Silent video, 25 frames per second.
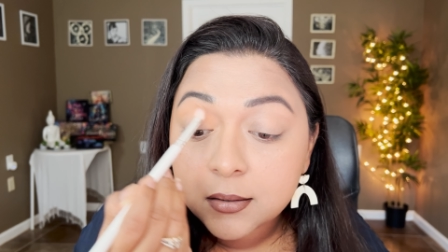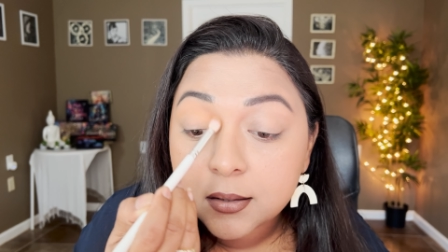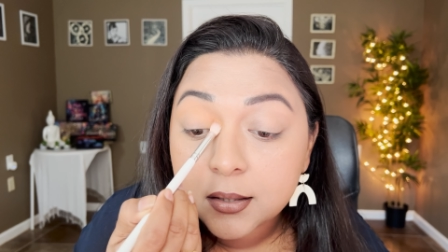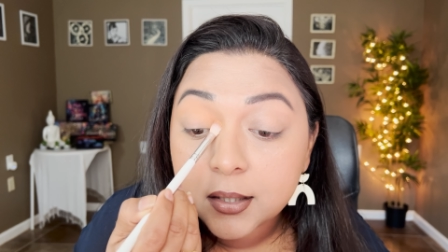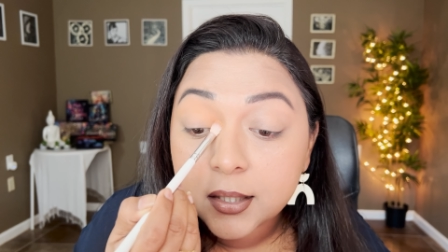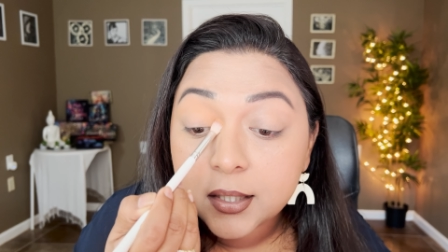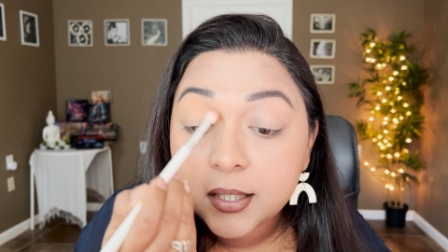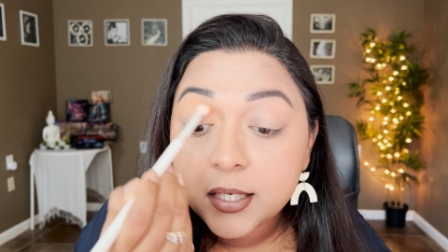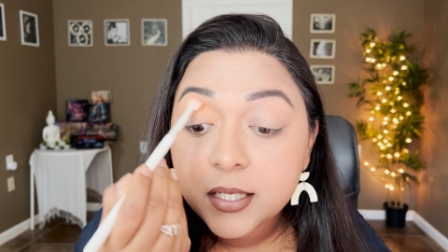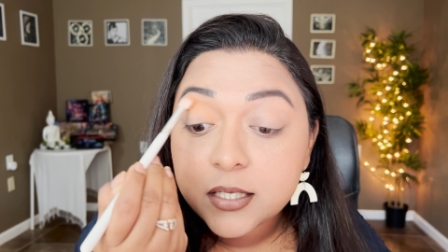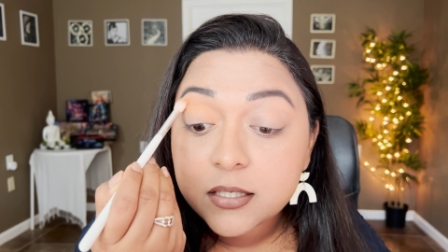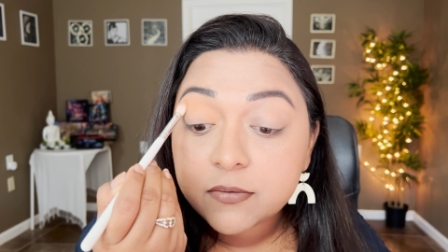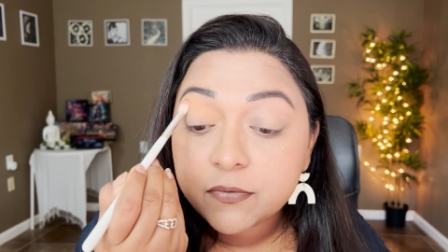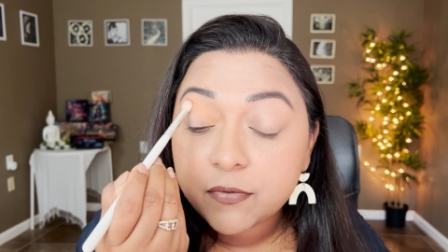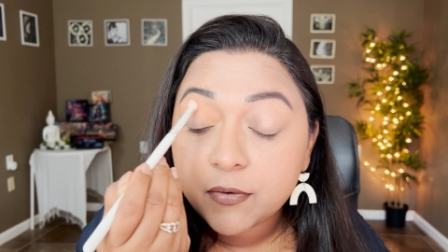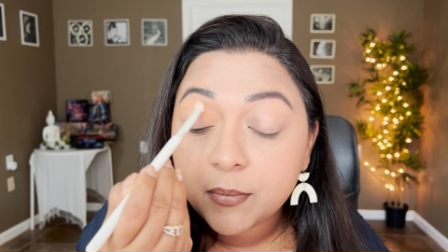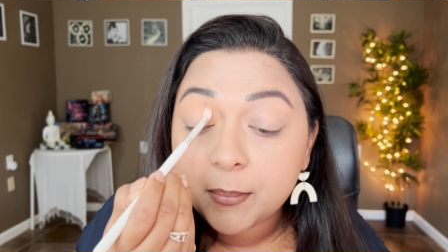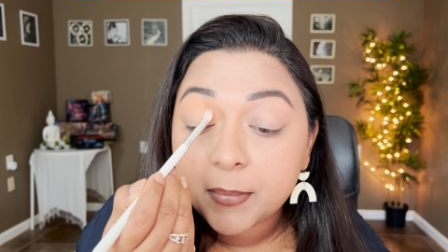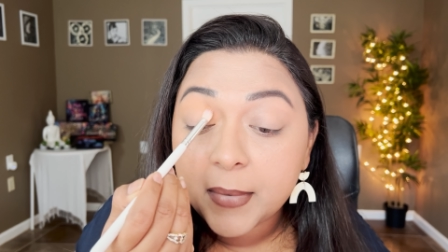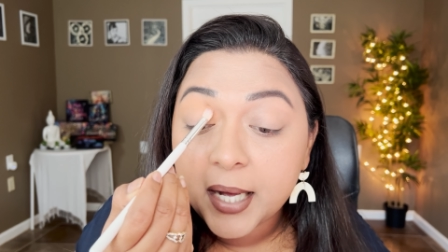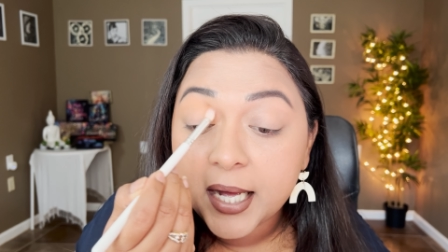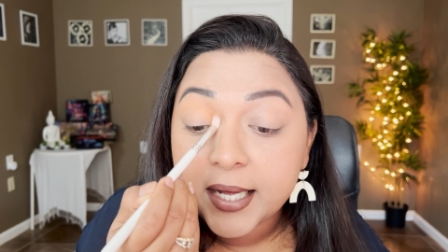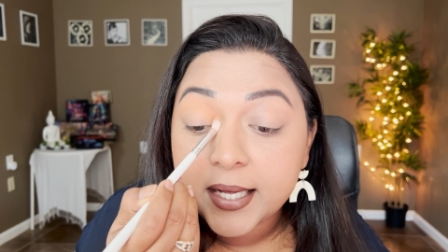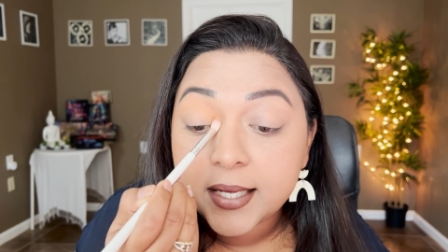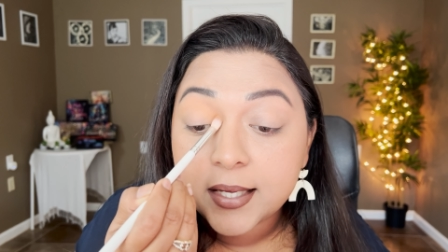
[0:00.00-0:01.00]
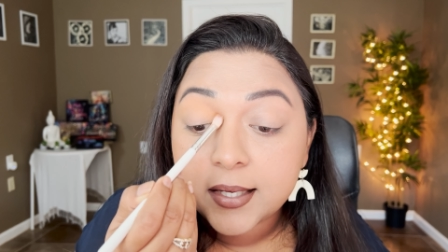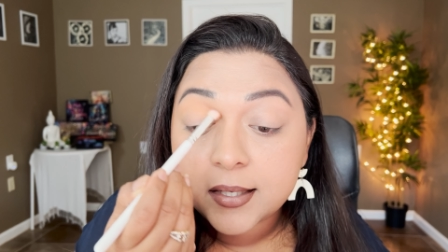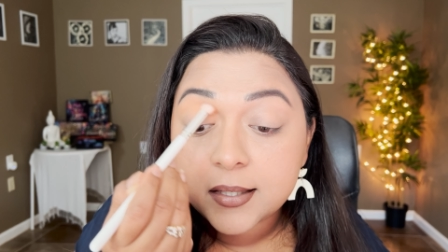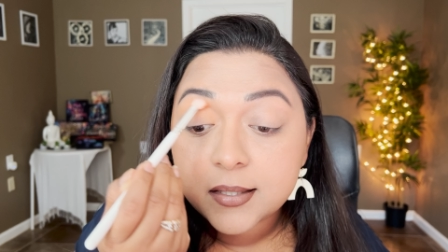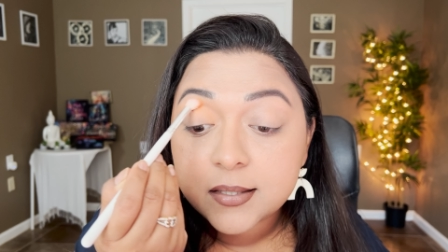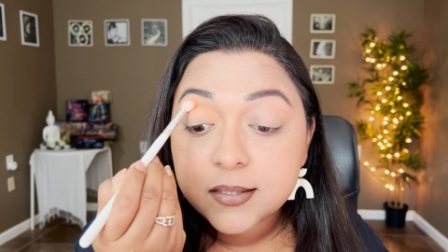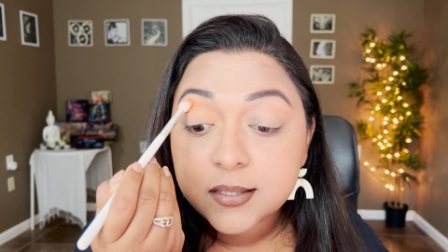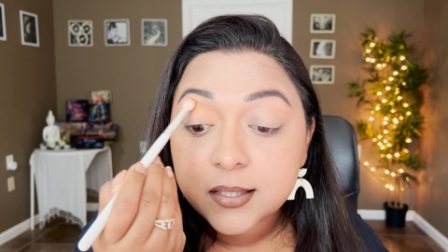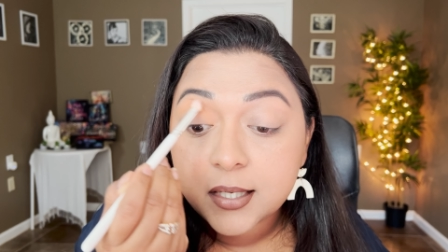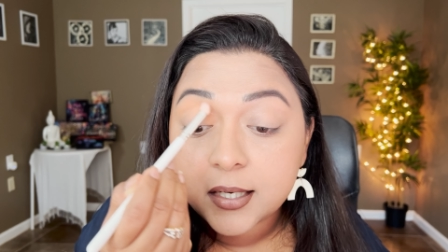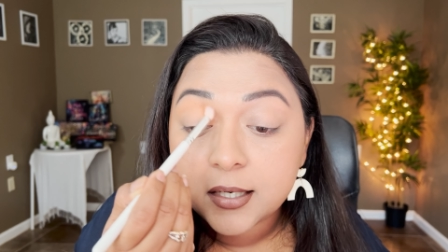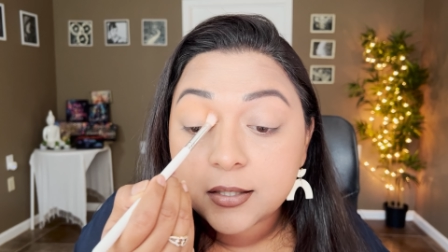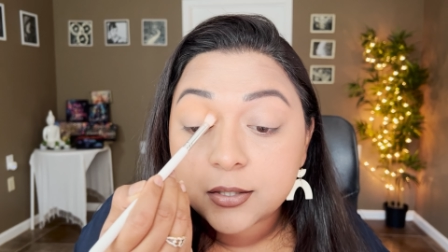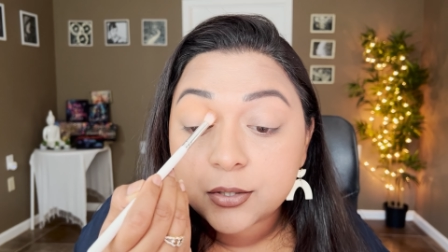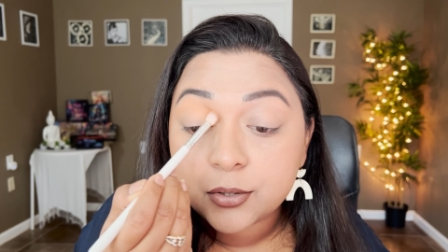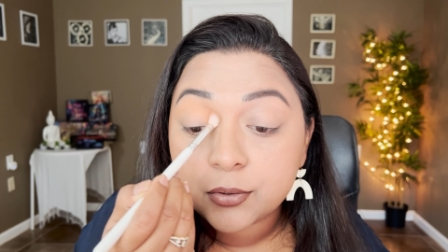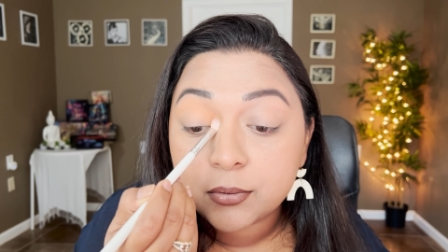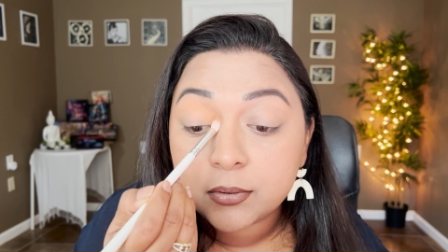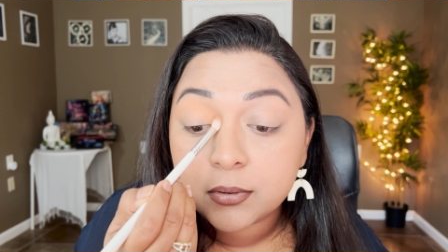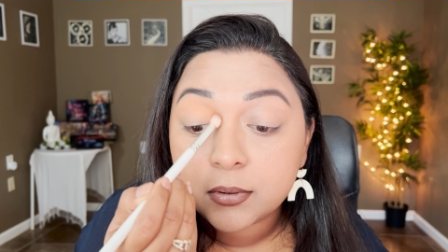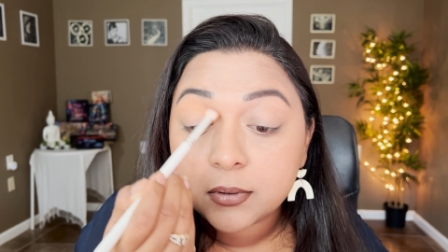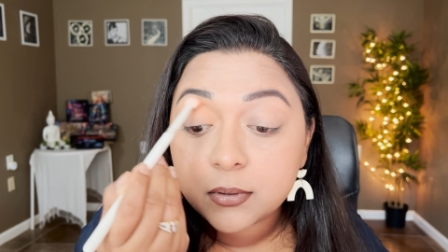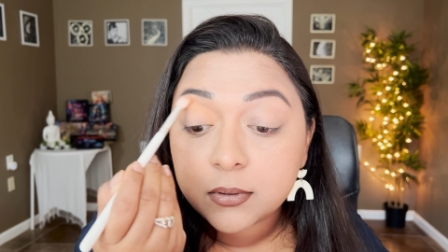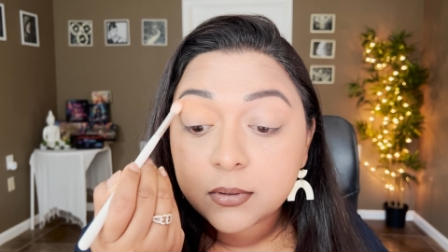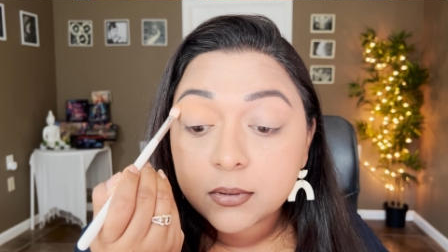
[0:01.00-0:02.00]
at least for my skin
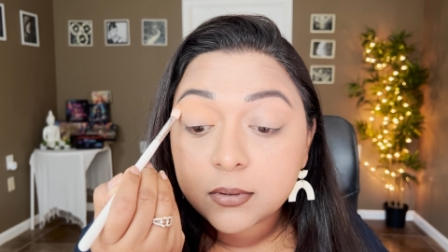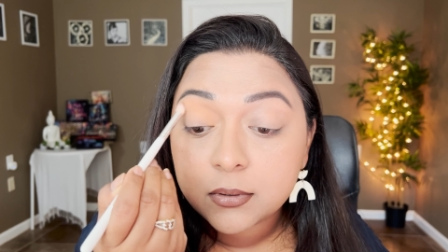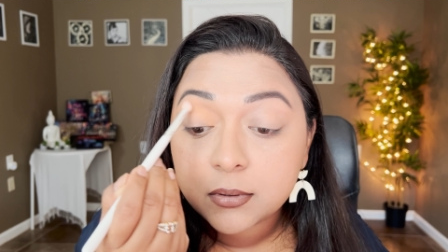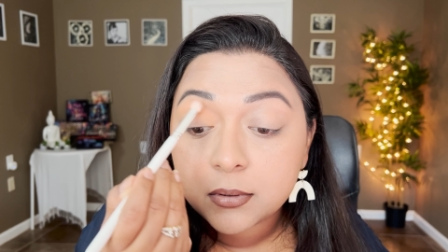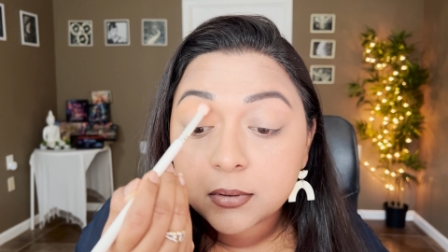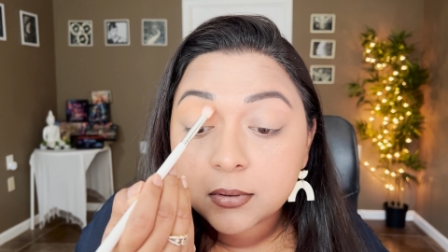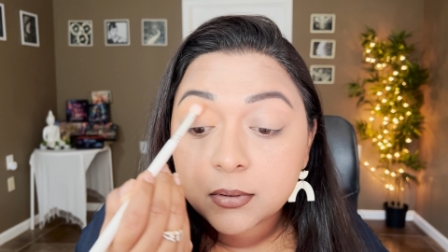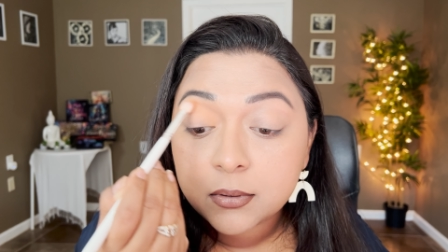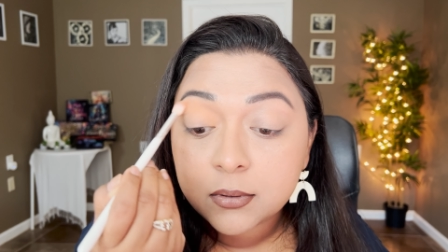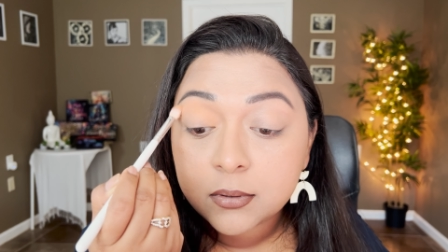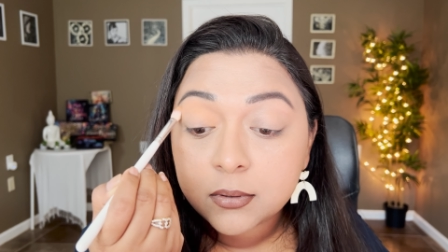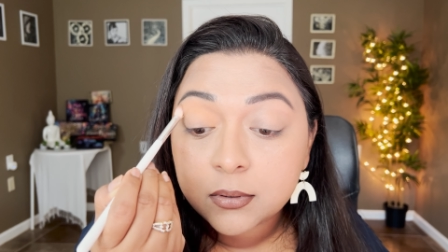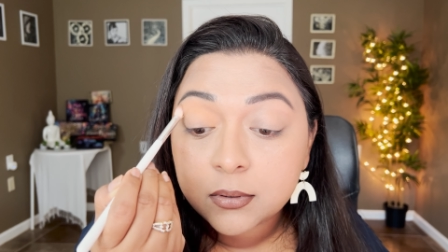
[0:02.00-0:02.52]
tone now